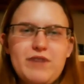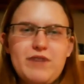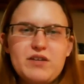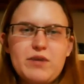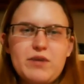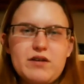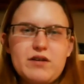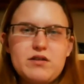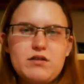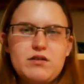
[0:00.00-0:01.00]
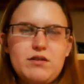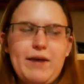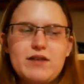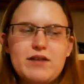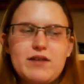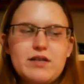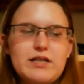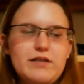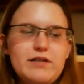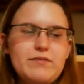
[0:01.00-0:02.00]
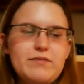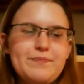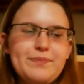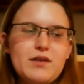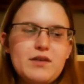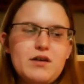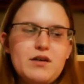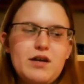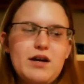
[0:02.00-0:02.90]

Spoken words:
whereas in the past I didn't, and